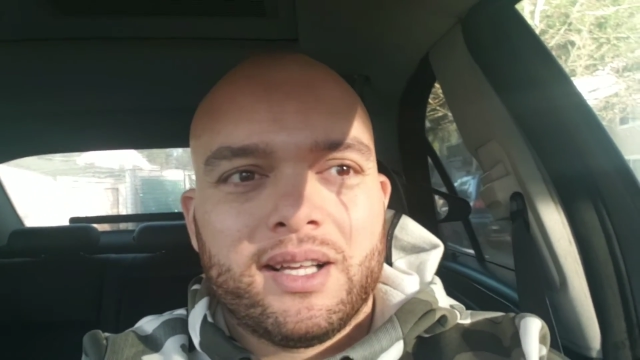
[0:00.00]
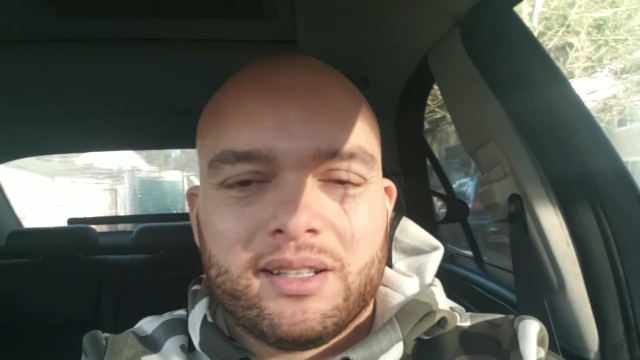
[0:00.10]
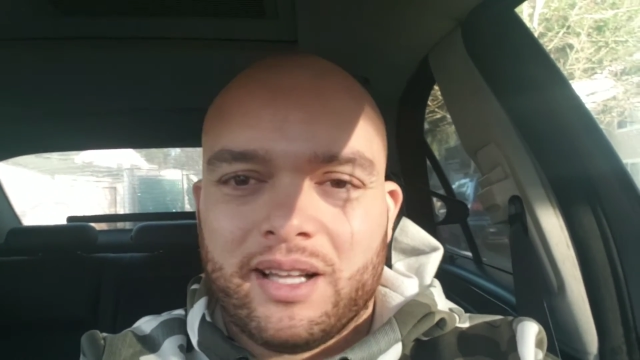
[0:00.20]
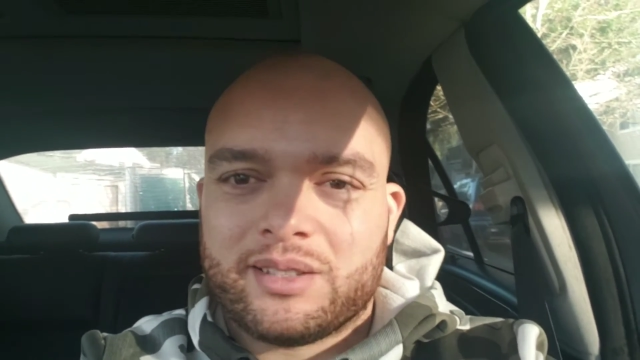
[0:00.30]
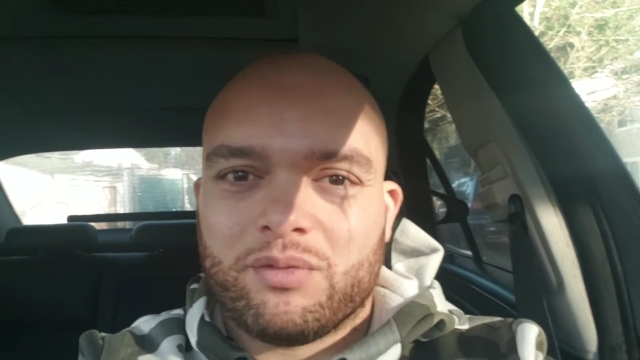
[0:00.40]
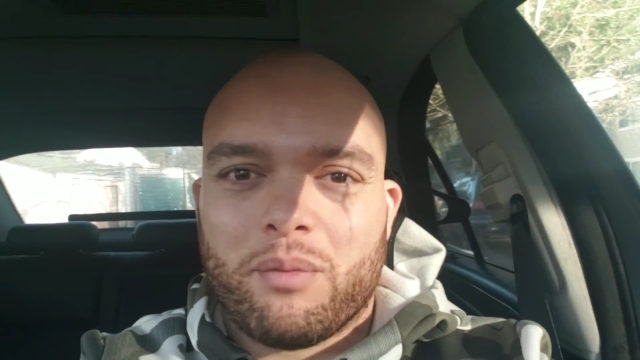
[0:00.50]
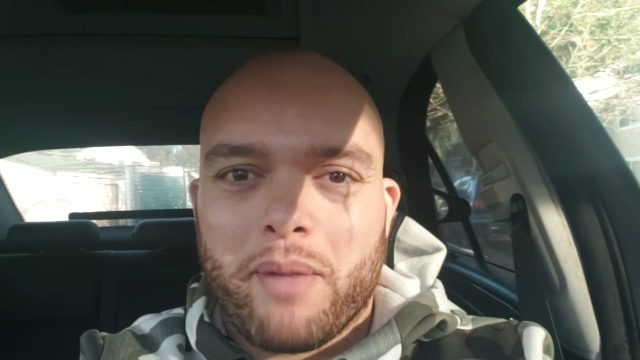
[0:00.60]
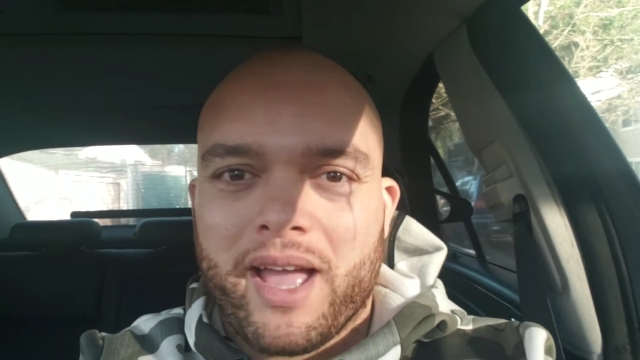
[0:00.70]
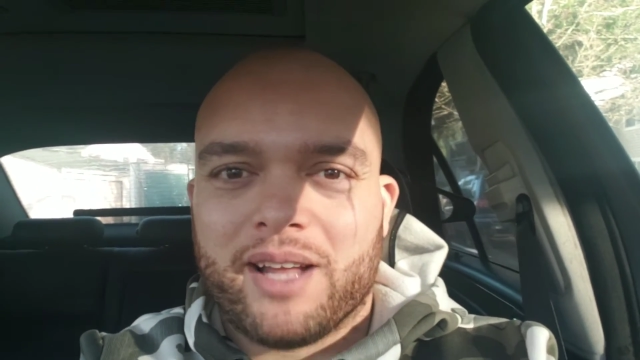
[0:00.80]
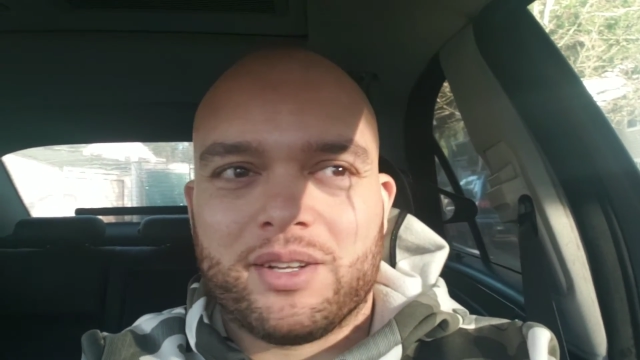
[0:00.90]

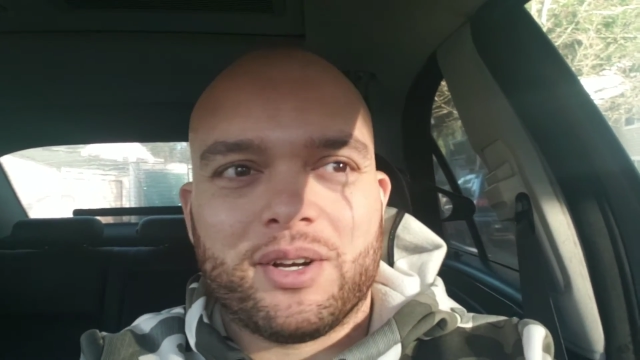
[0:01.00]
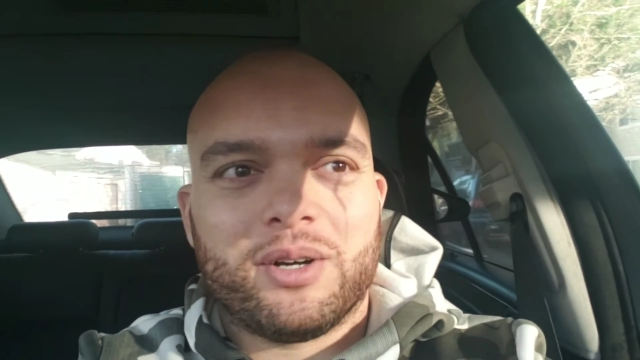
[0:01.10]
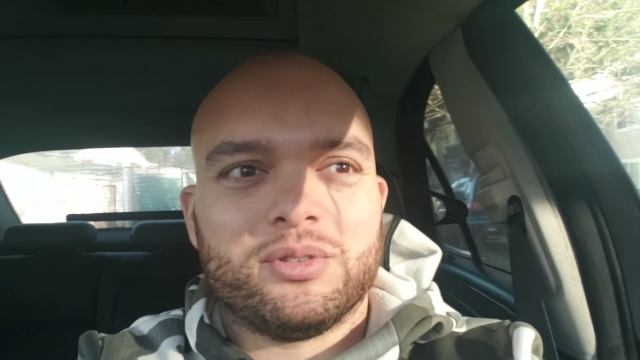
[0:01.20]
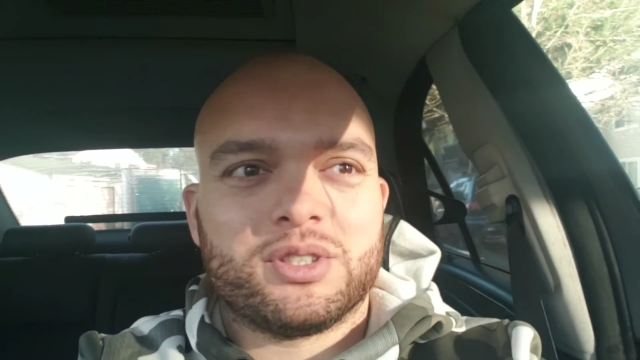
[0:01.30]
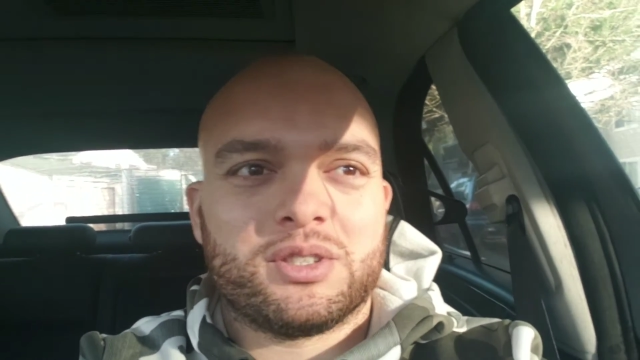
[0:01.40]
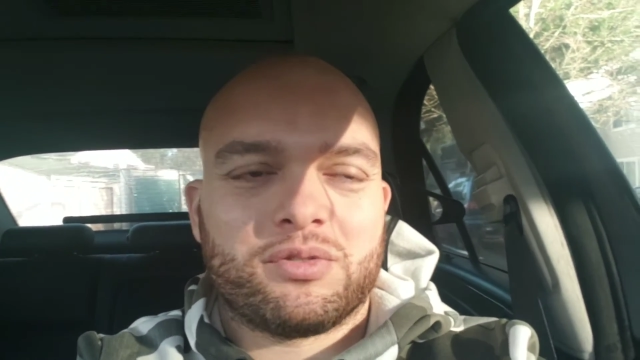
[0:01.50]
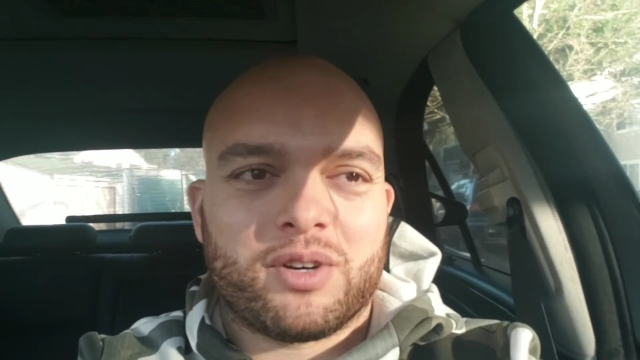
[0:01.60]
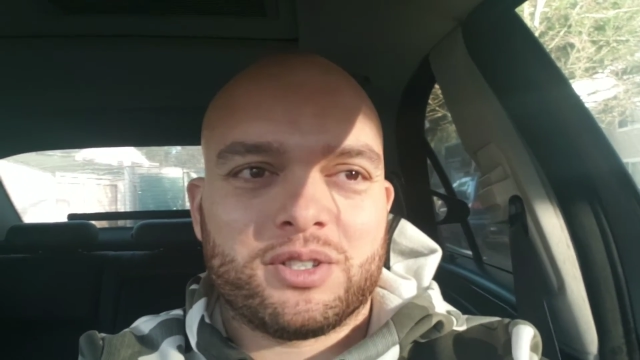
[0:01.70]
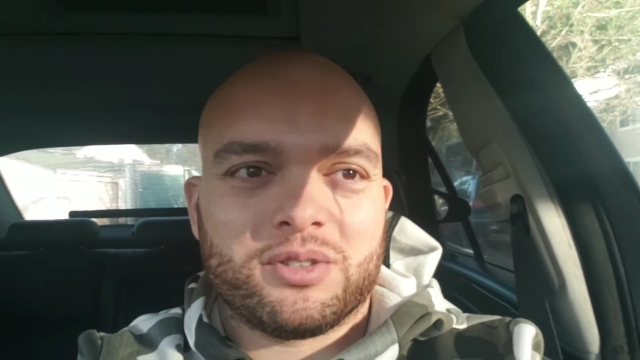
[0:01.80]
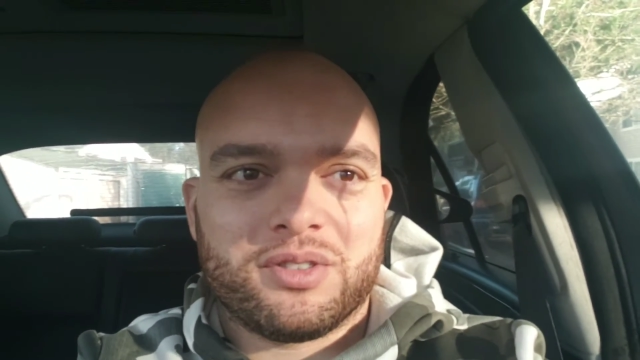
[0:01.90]
just as
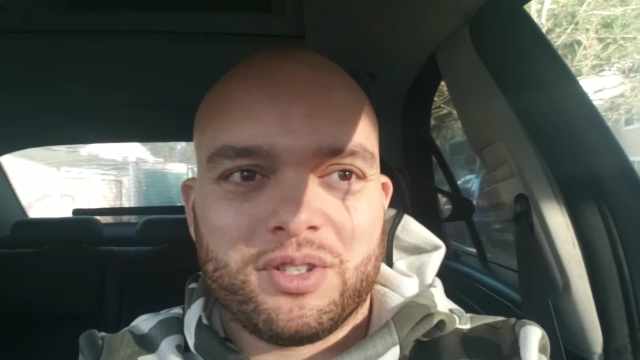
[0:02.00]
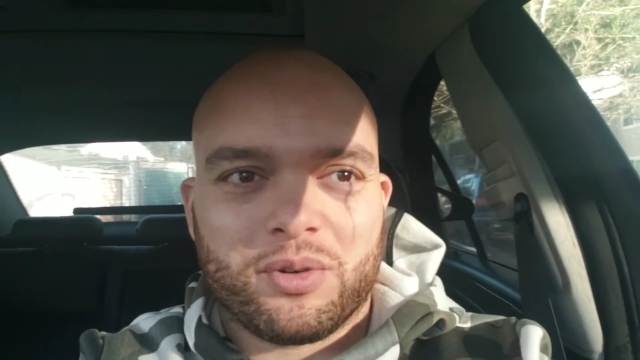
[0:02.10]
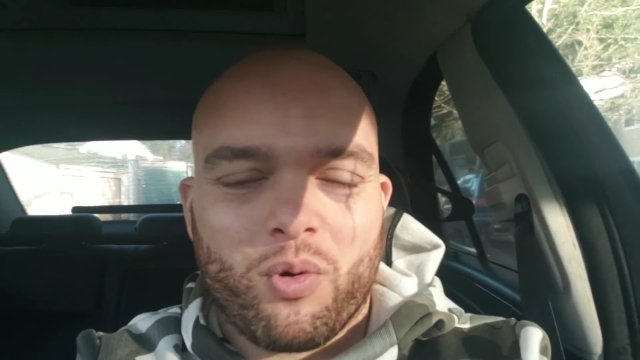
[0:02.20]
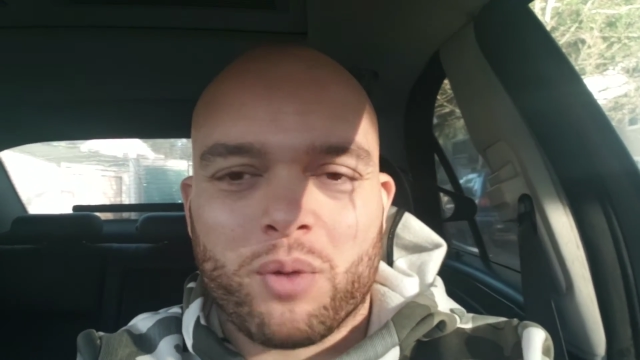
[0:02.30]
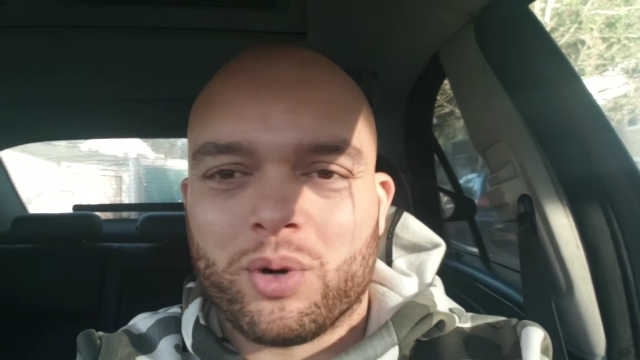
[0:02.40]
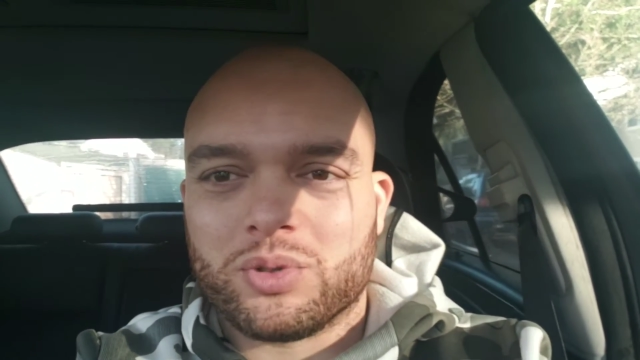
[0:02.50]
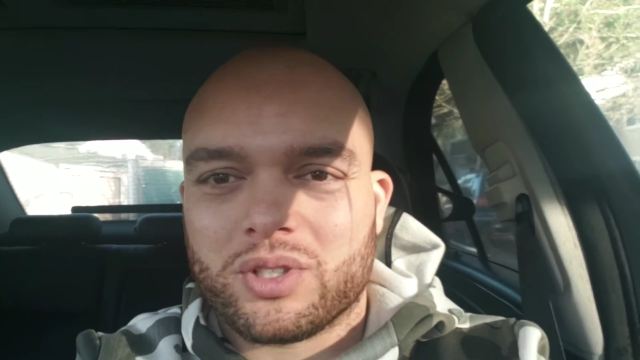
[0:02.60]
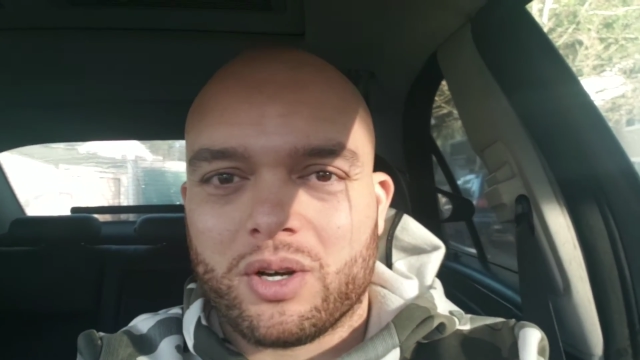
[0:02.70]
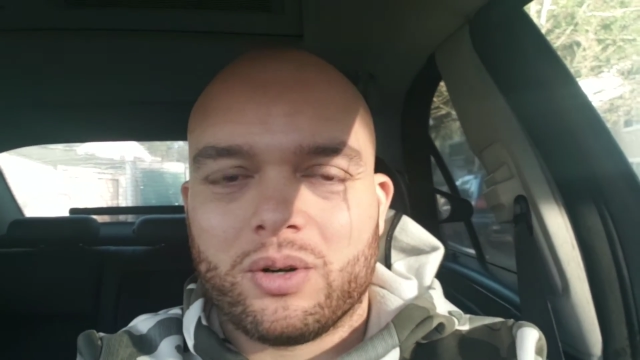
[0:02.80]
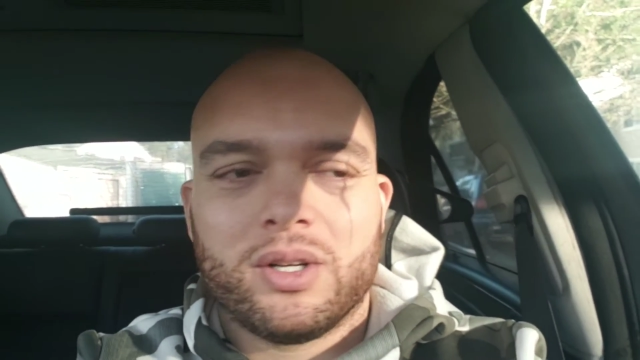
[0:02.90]
far as your hormones
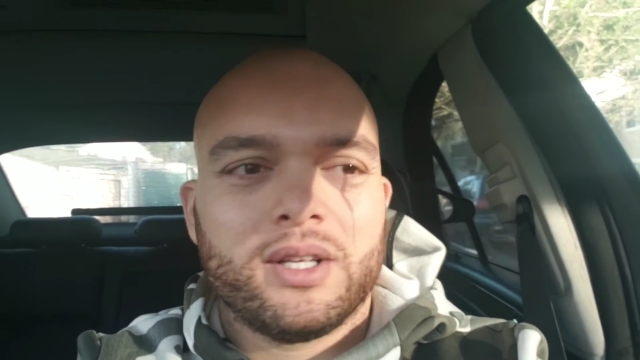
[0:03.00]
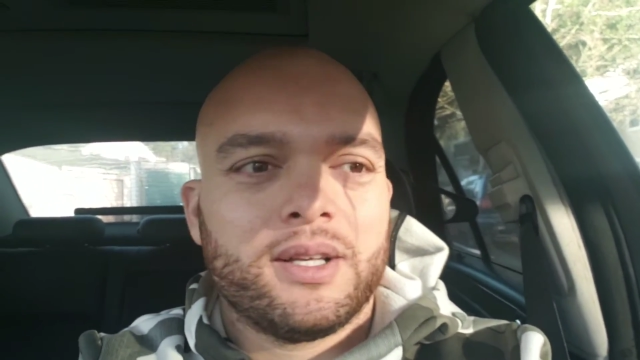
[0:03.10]
go.